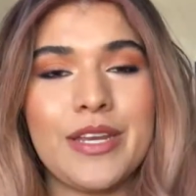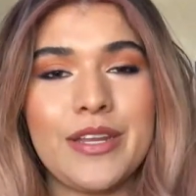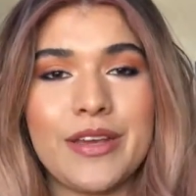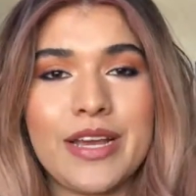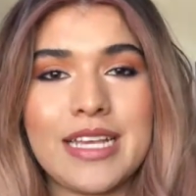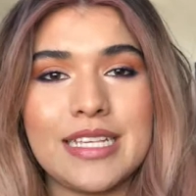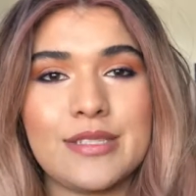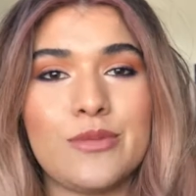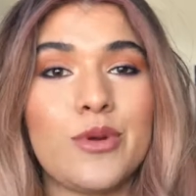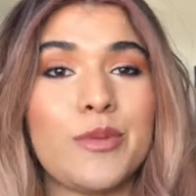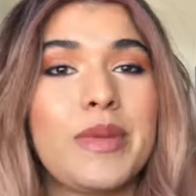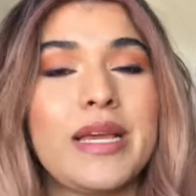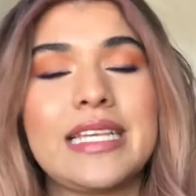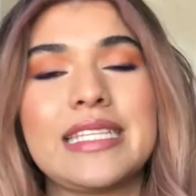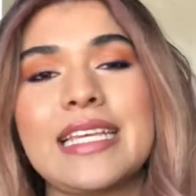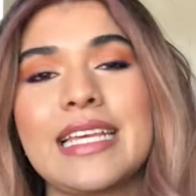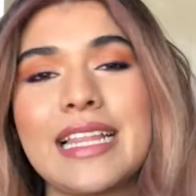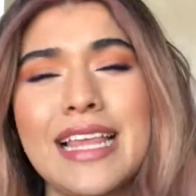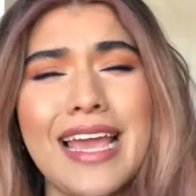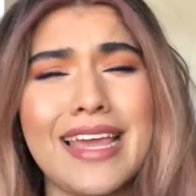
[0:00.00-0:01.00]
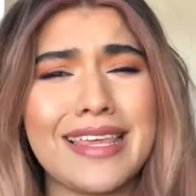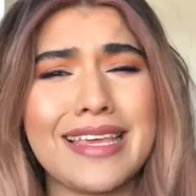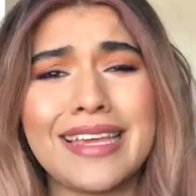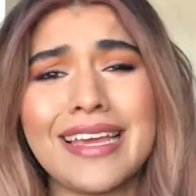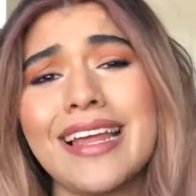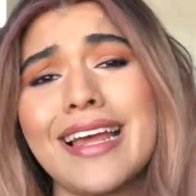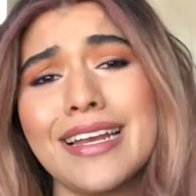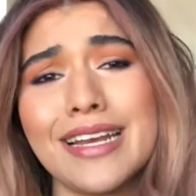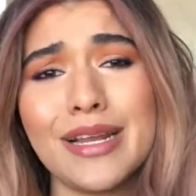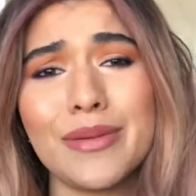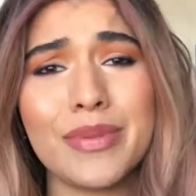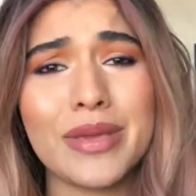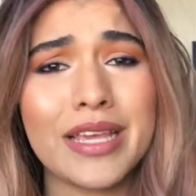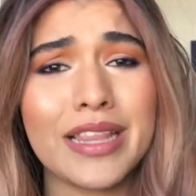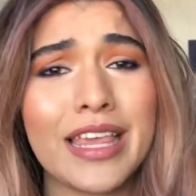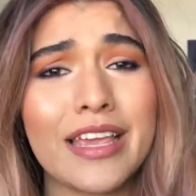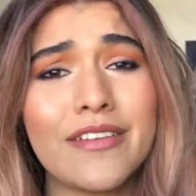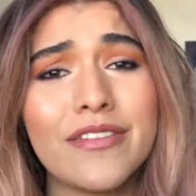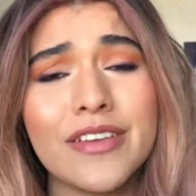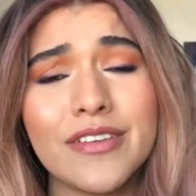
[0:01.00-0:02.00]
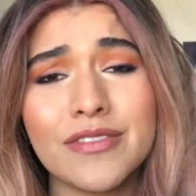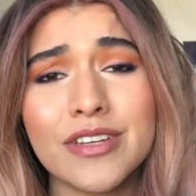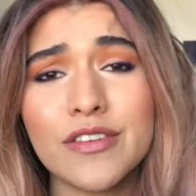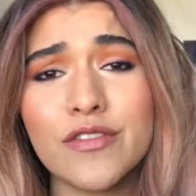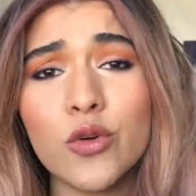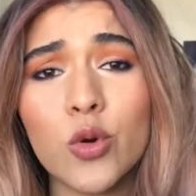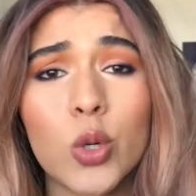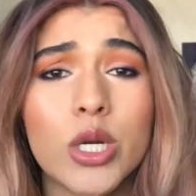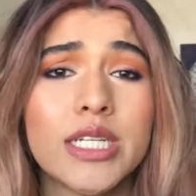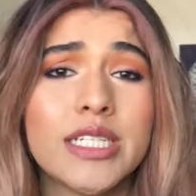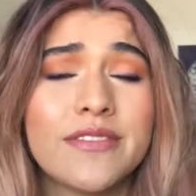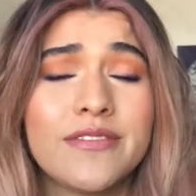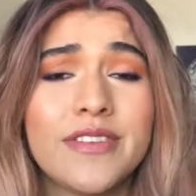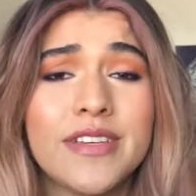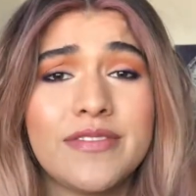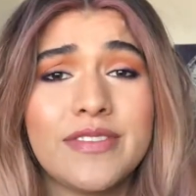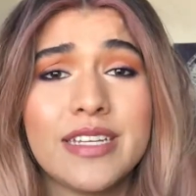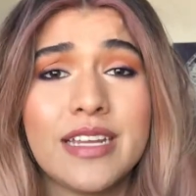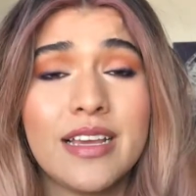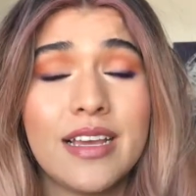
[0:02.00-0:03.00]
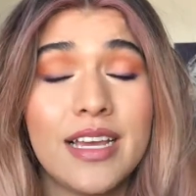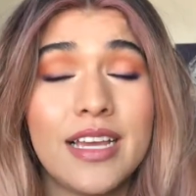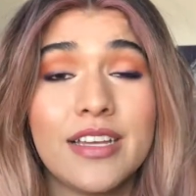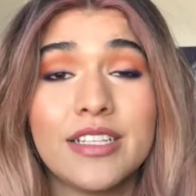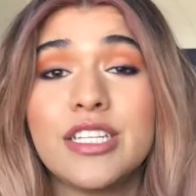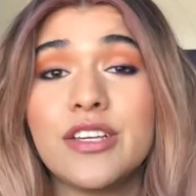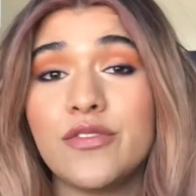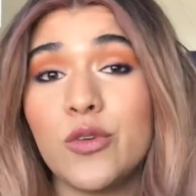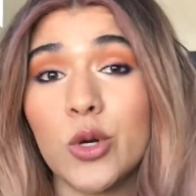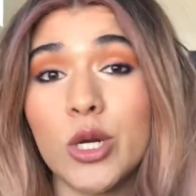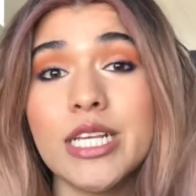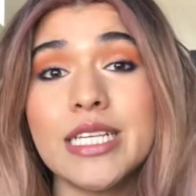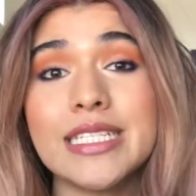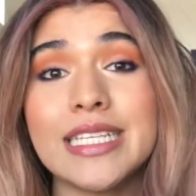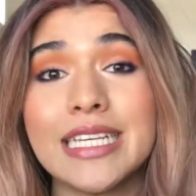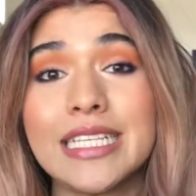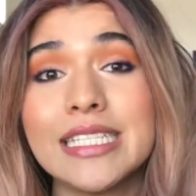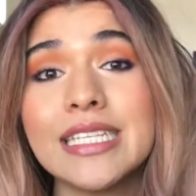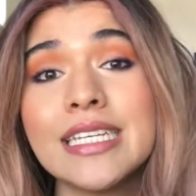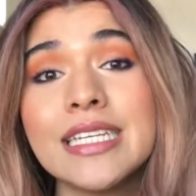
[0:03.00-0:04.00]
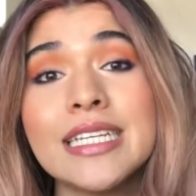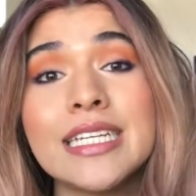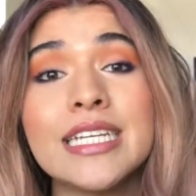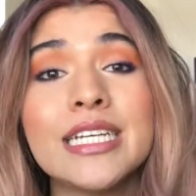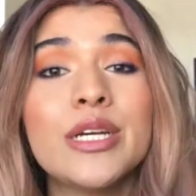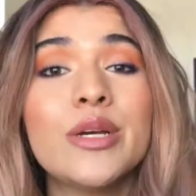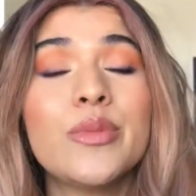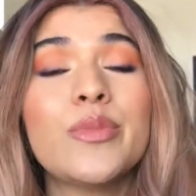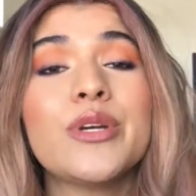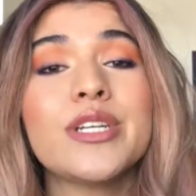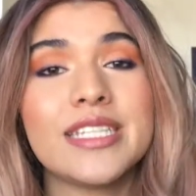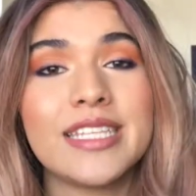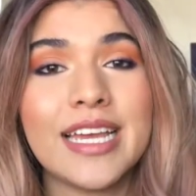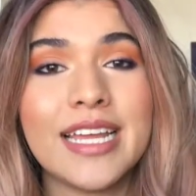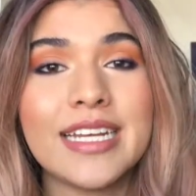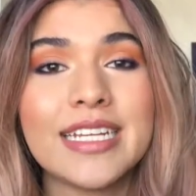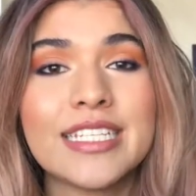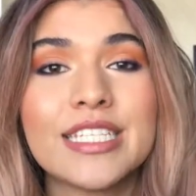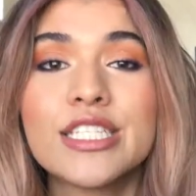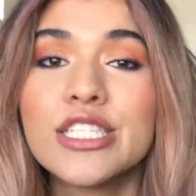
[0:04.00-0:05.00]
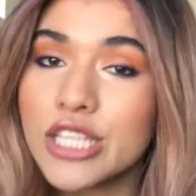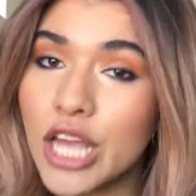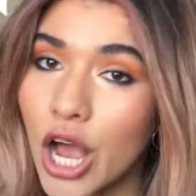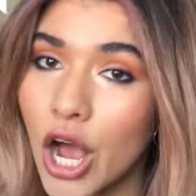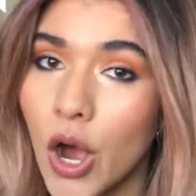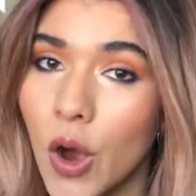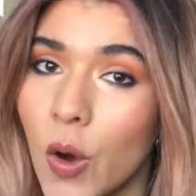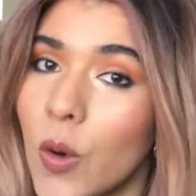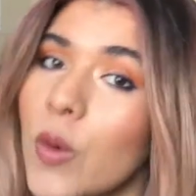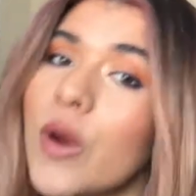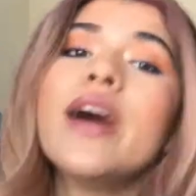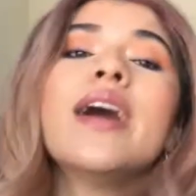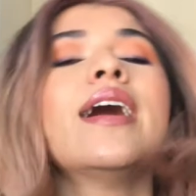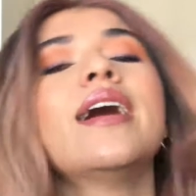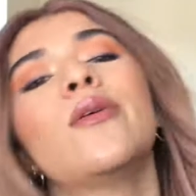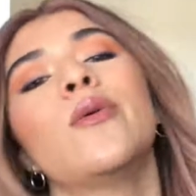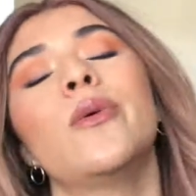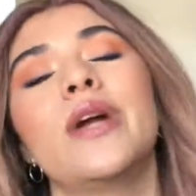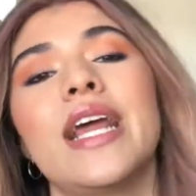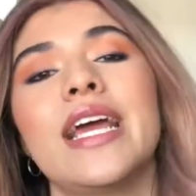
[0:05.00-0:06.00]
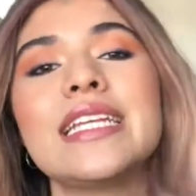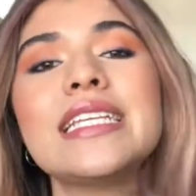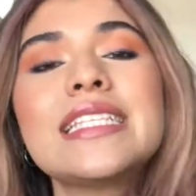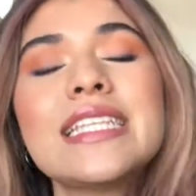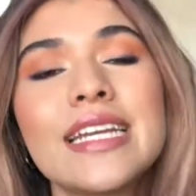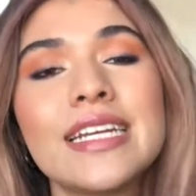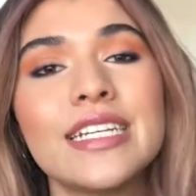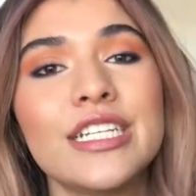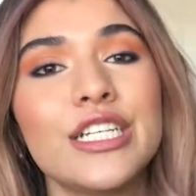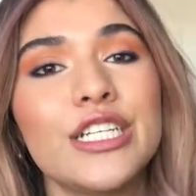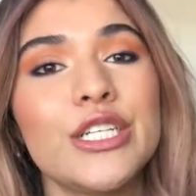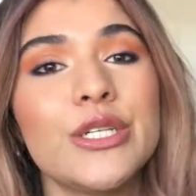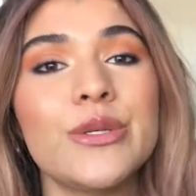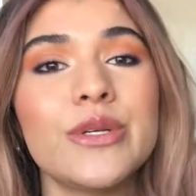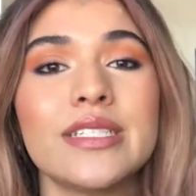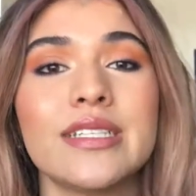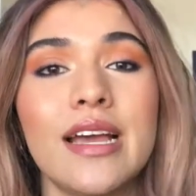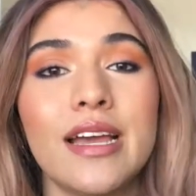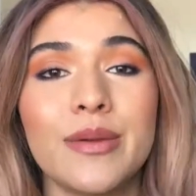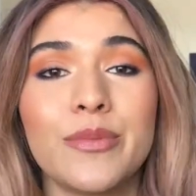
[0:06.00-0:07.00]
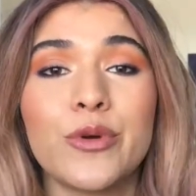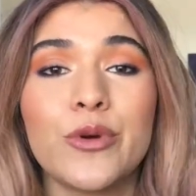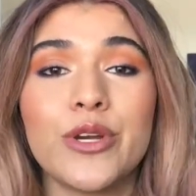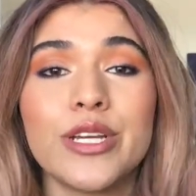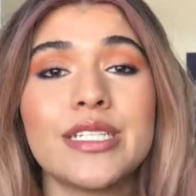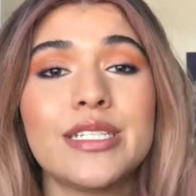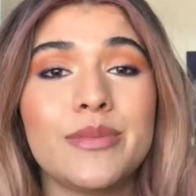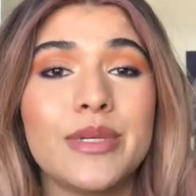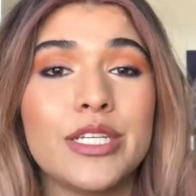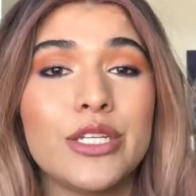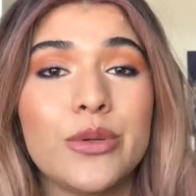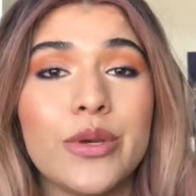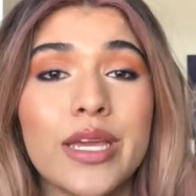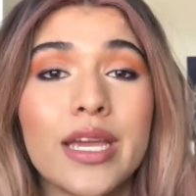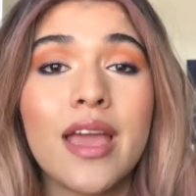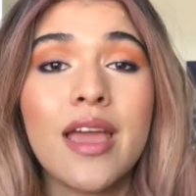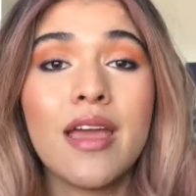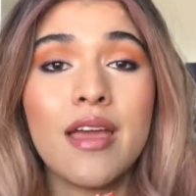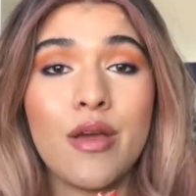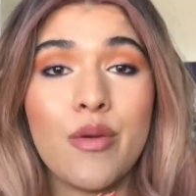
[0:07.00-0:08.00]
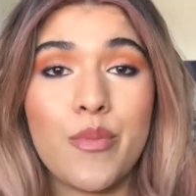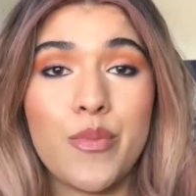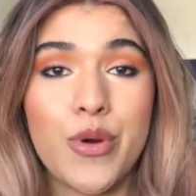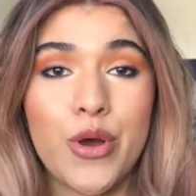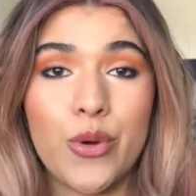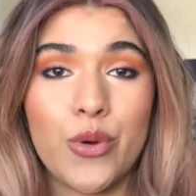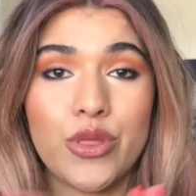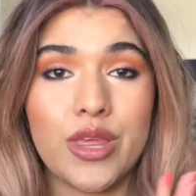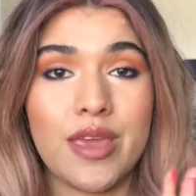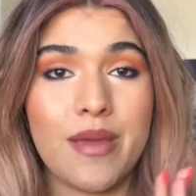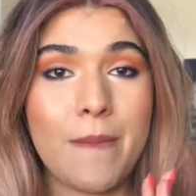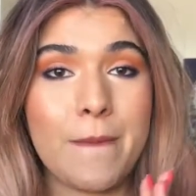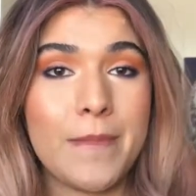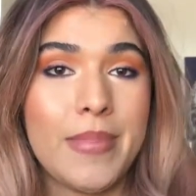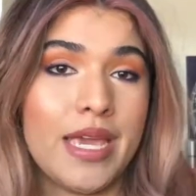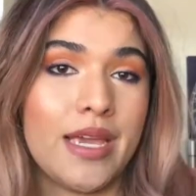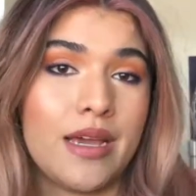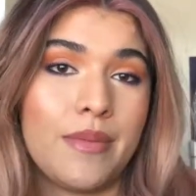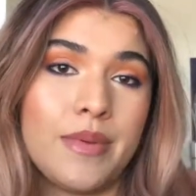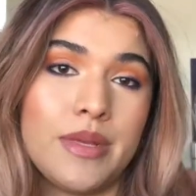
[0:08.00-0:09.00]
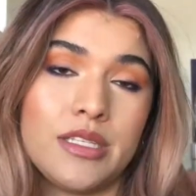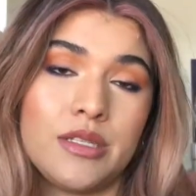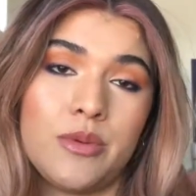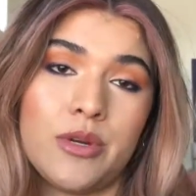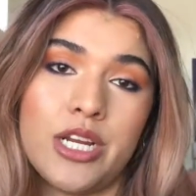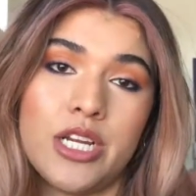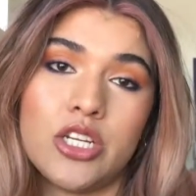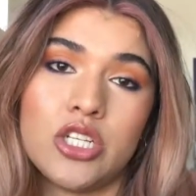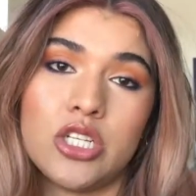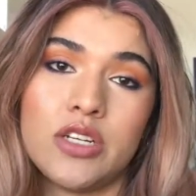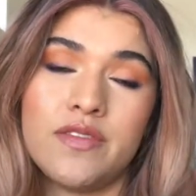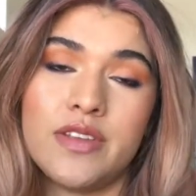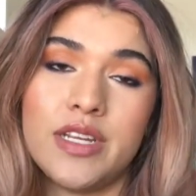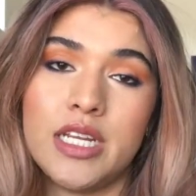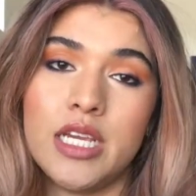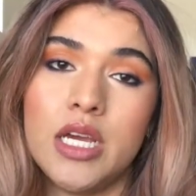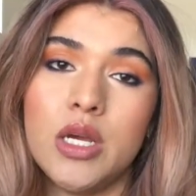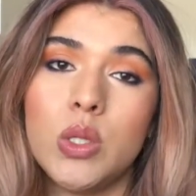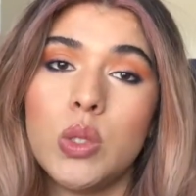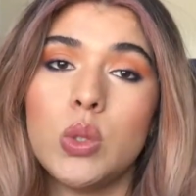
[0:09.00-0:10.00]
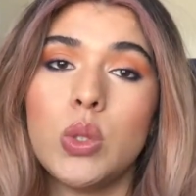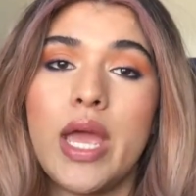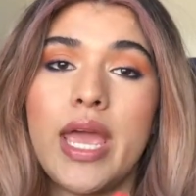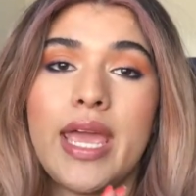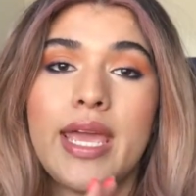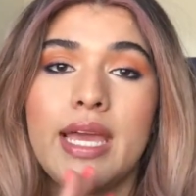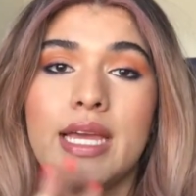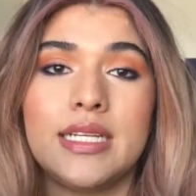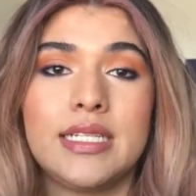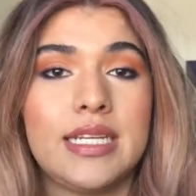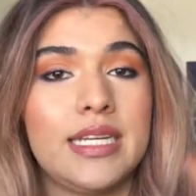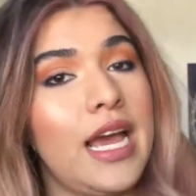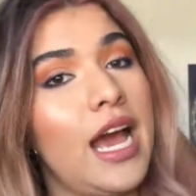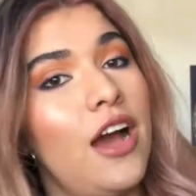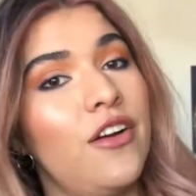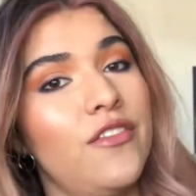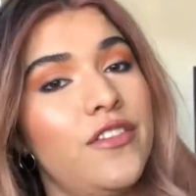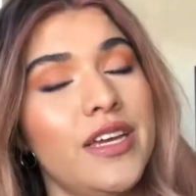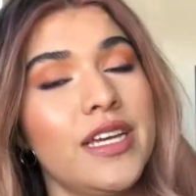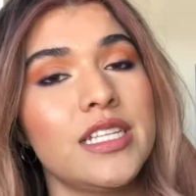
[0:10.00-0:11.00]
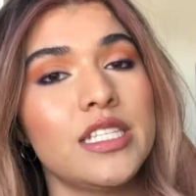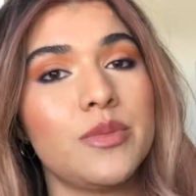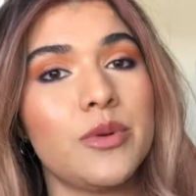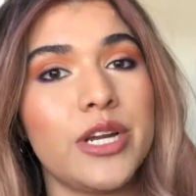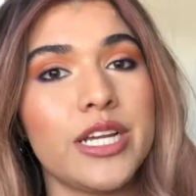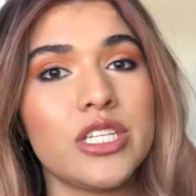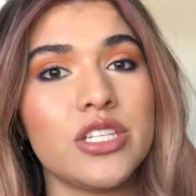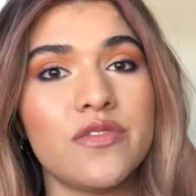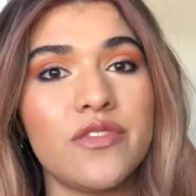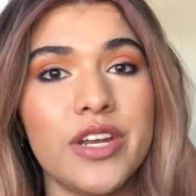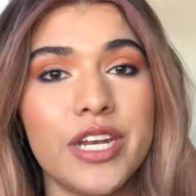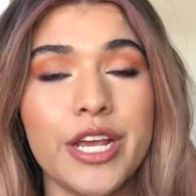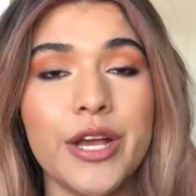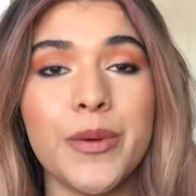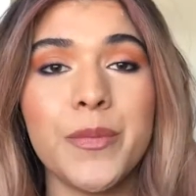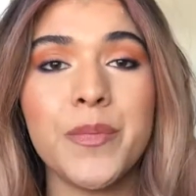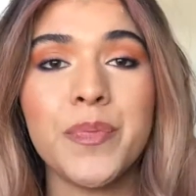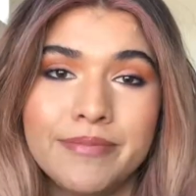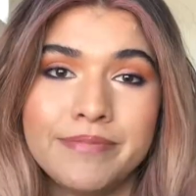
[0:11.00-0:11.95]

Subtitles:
And you guys were basically, I think it ended up being like 54 to 46%. So what I decided to do is I'm going to be doing both makeup inspiration video and an outfit inspiration video.